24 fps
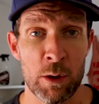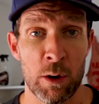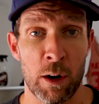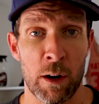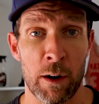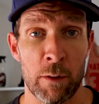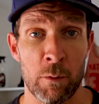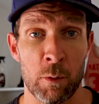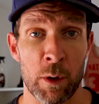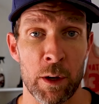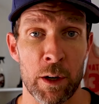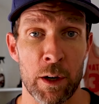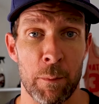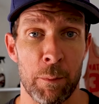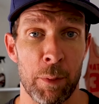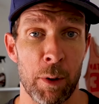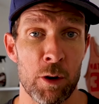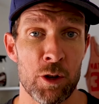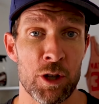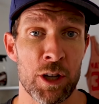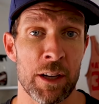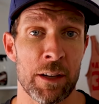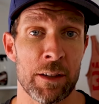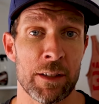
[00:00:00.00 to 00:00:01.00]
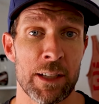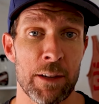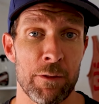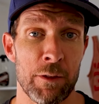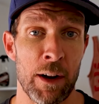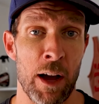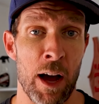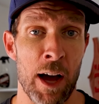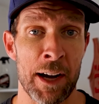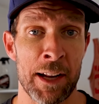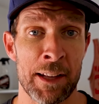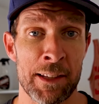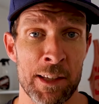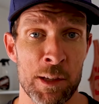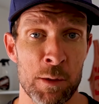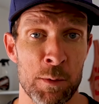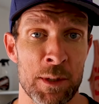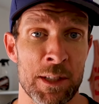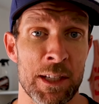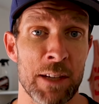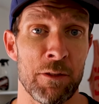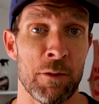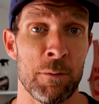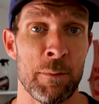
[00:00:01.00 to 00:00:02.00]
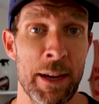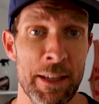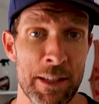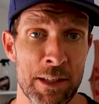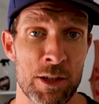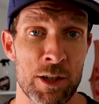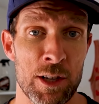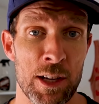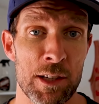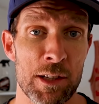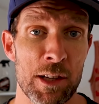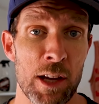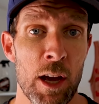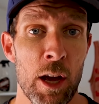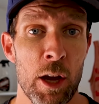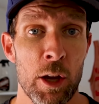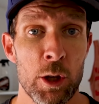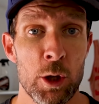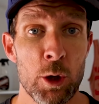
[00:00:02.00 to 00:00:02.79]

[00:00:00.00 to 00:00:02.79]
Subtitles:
you're approaching different audiences with different messages,